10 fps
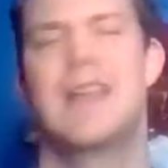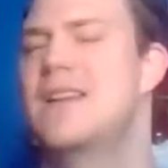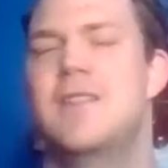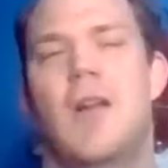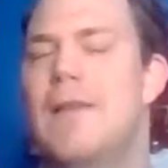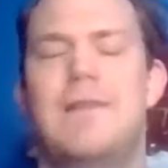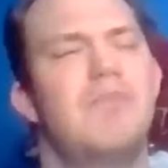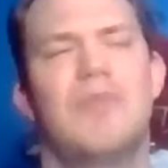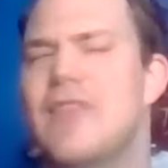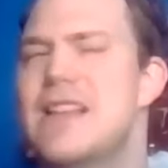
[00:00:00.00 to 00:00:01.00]
And, you know, and
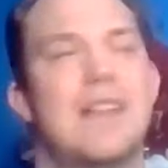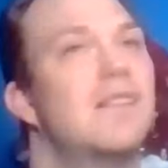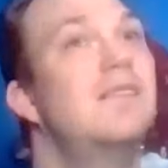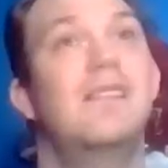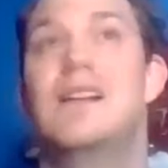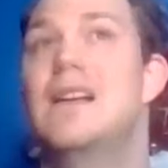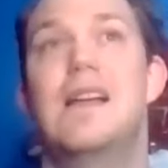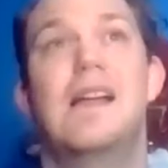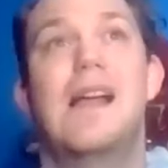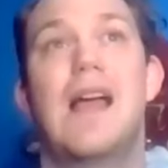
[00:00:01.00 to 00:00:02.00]
listen,
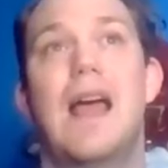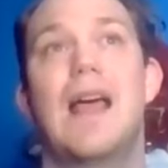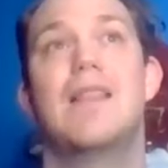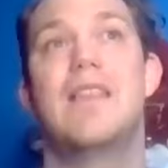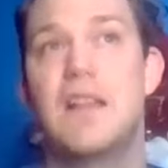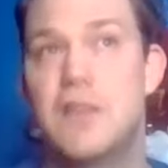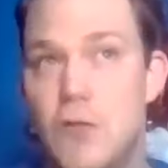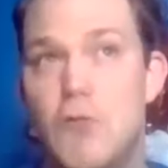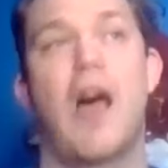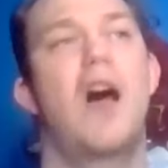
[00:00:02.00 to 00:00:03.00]
they
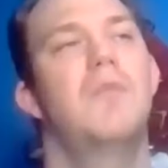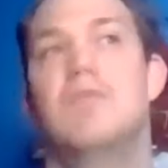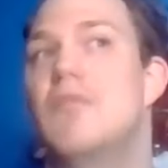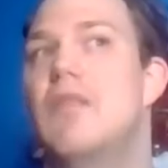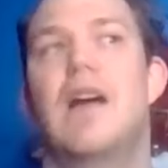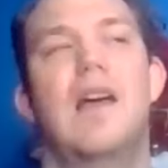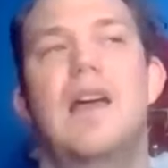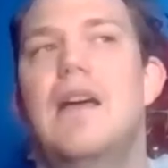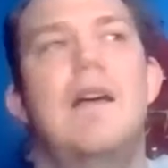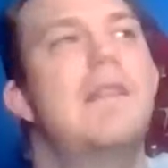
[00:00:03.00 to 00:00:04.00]
do come,
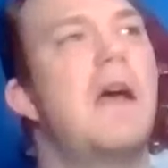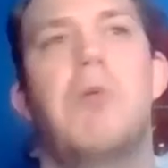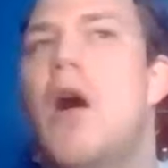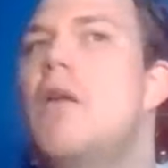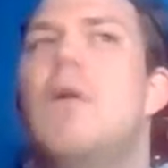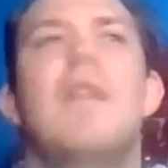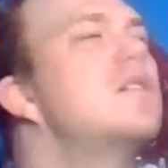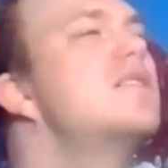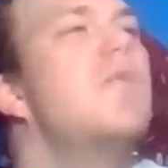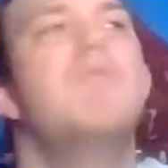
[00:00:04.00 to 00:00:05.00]
they're probably one of the
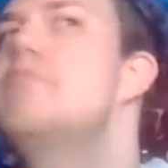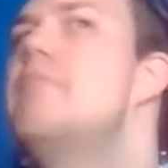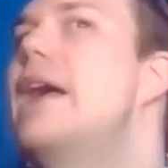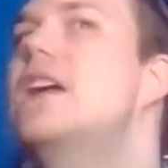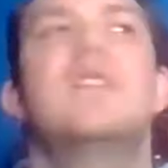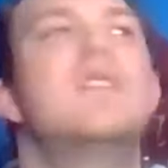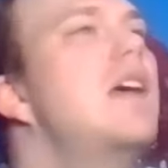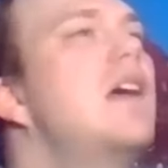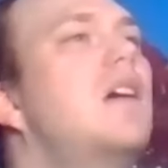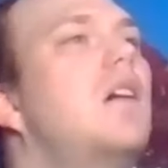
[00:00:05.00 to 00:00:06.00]
most
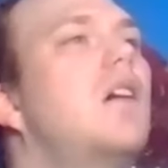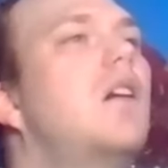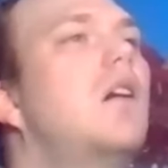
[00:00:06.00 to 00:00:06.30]
amazing